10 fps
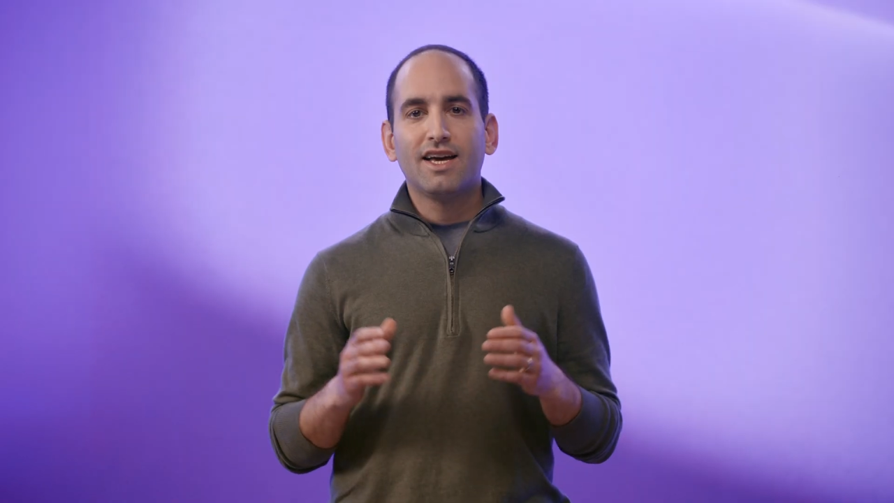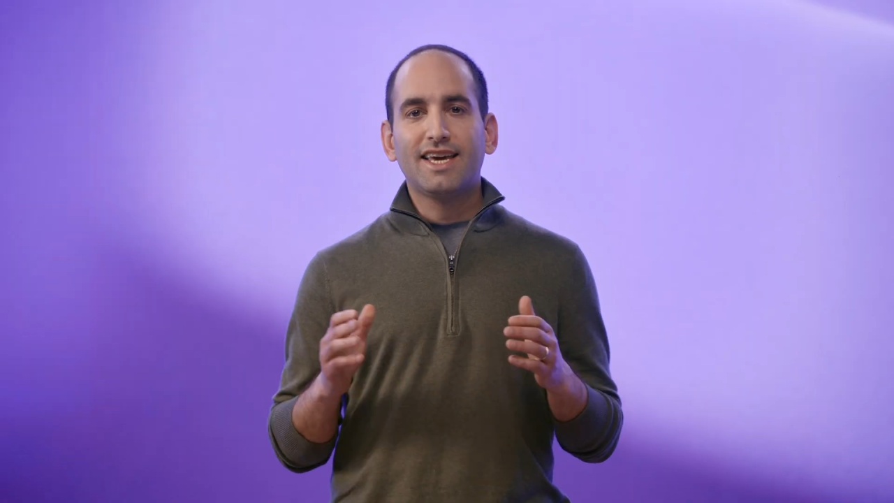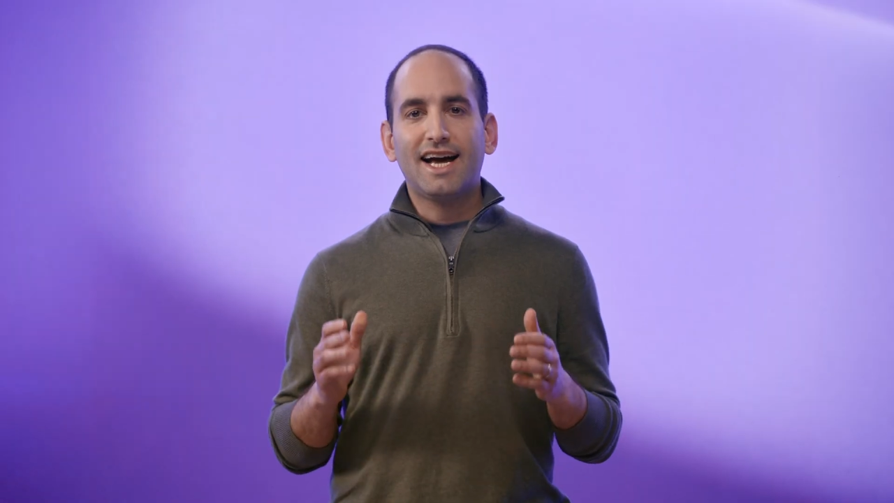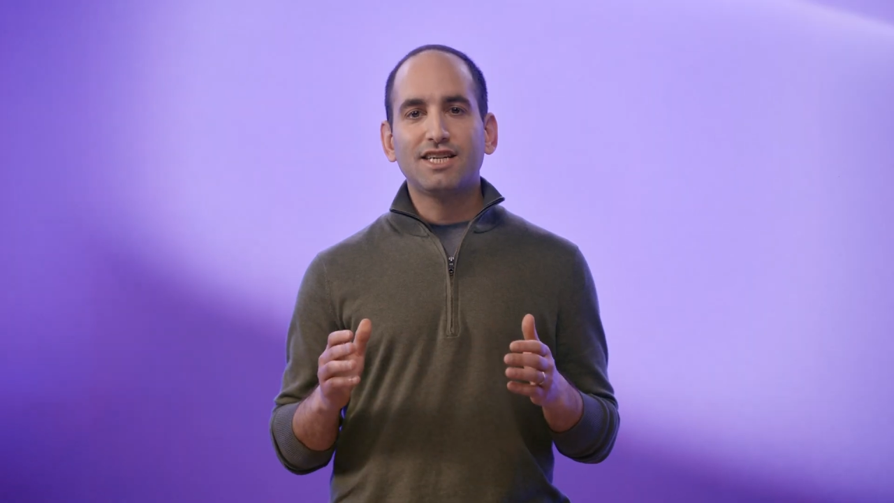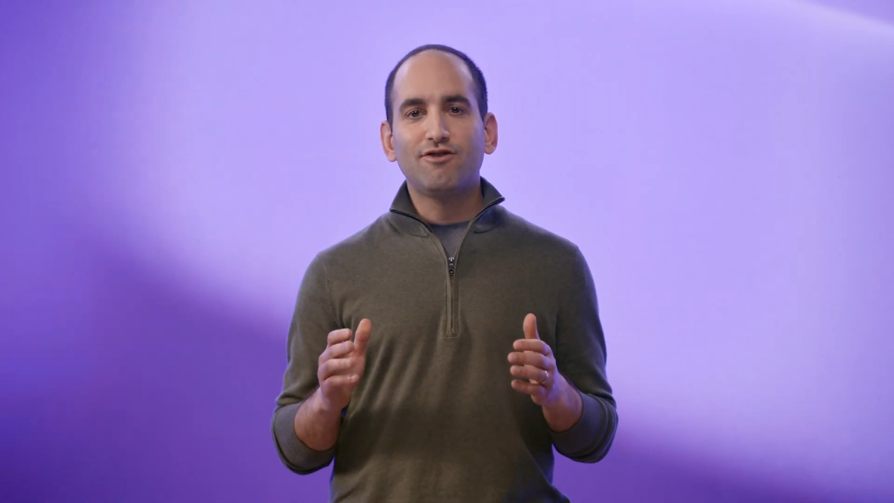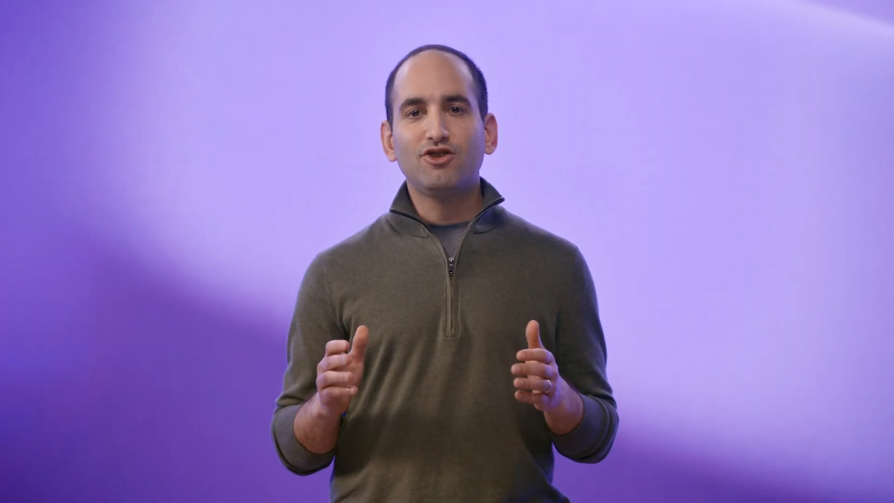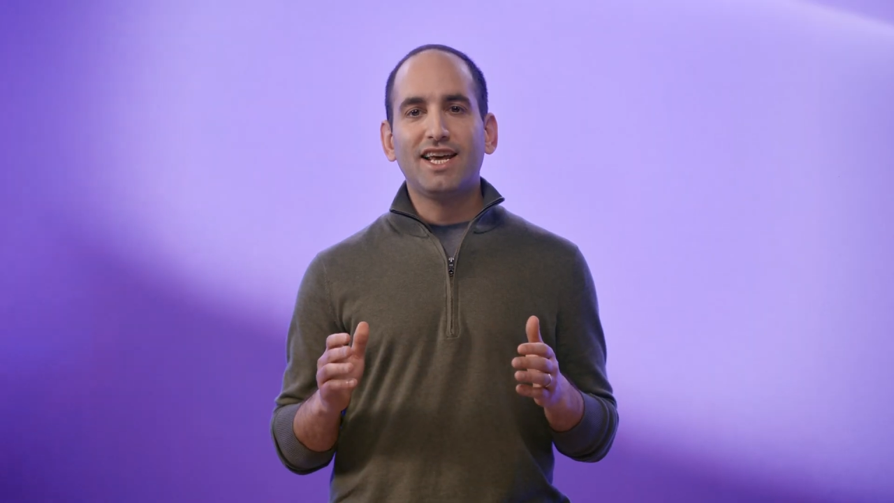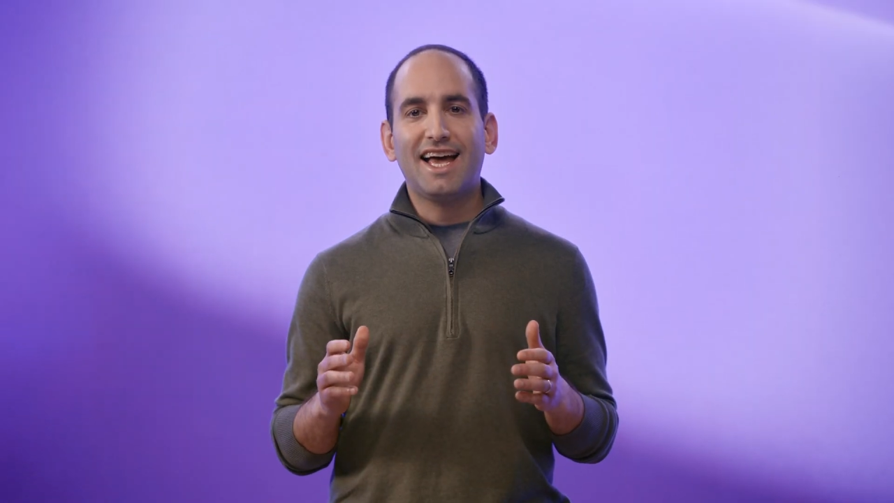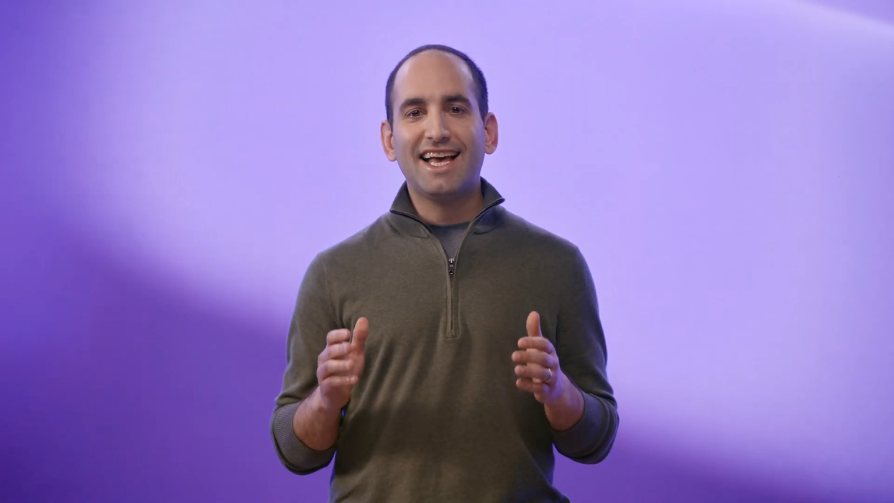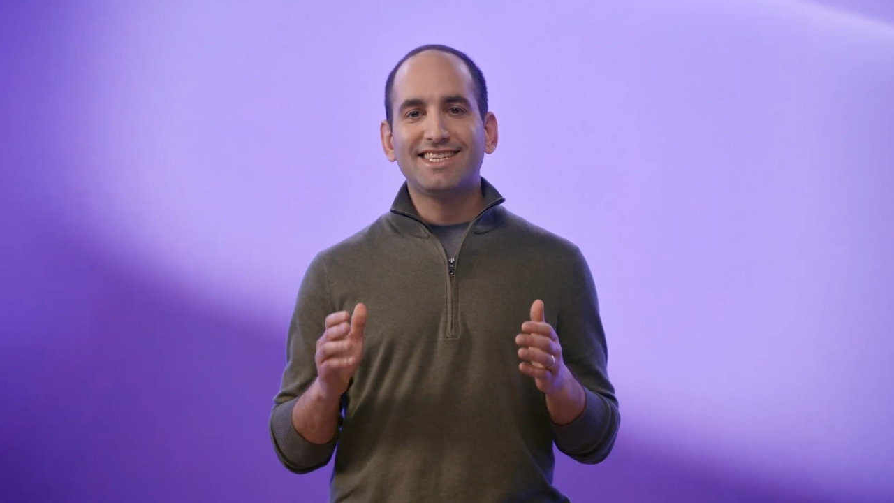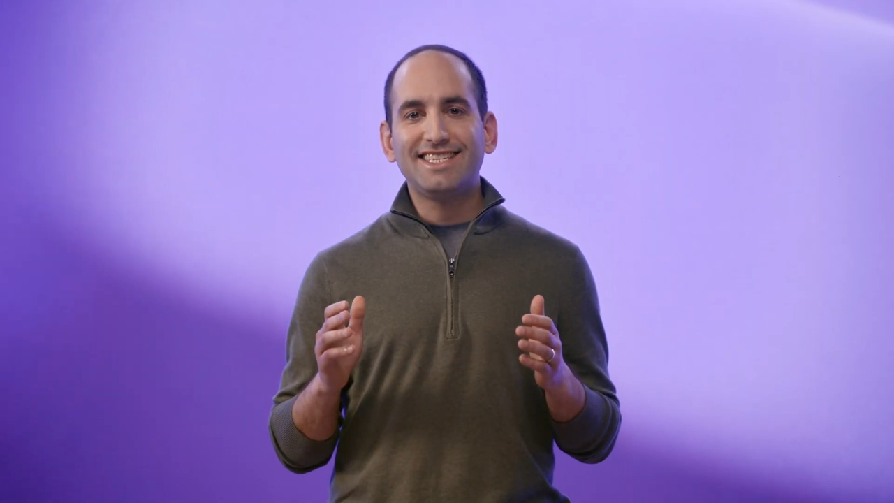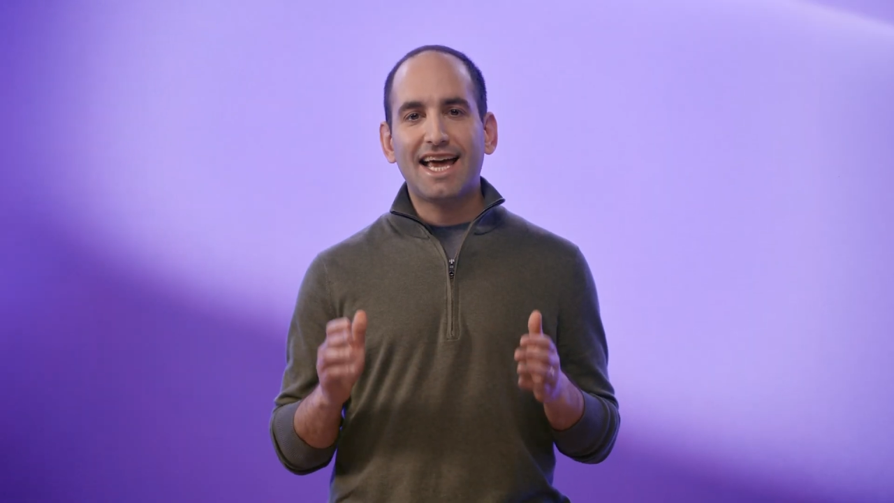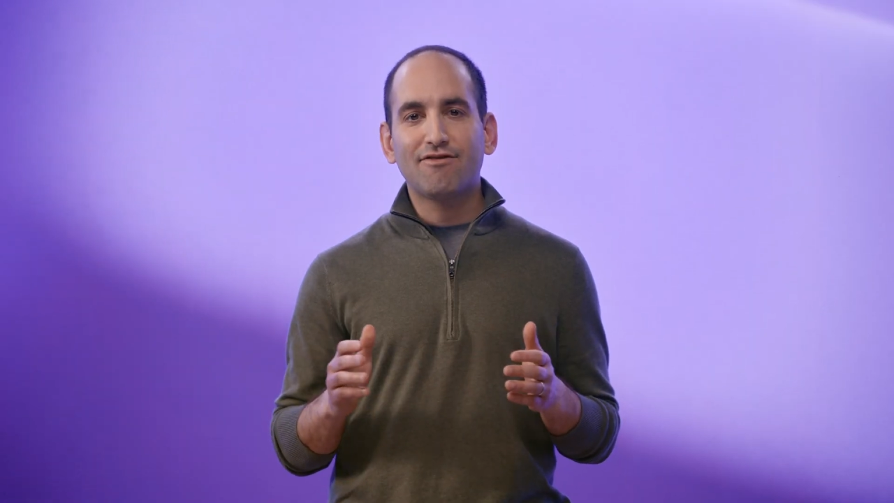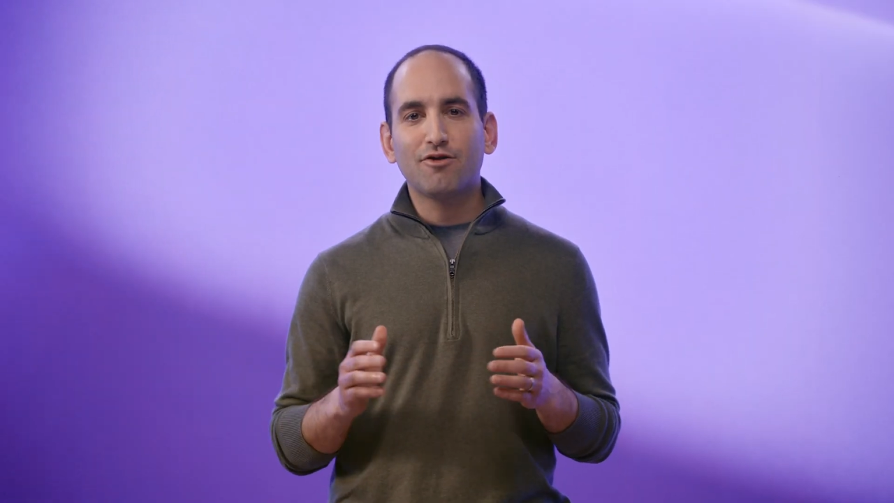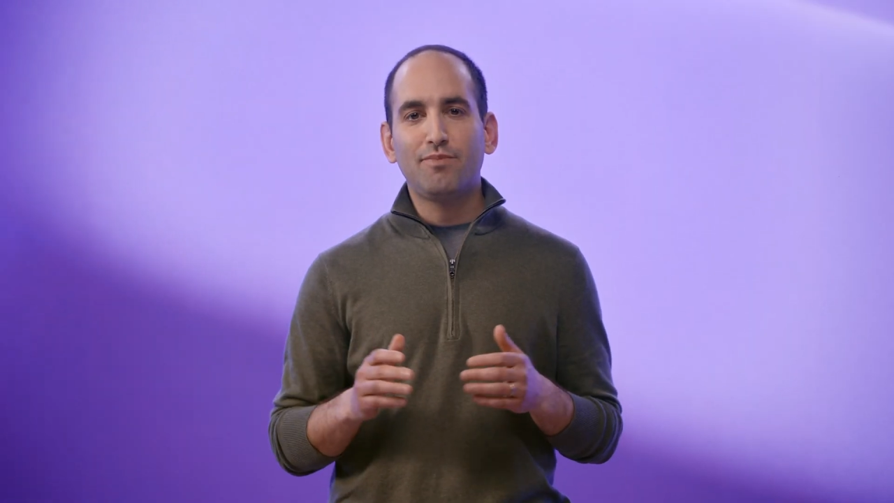Cash flow data has never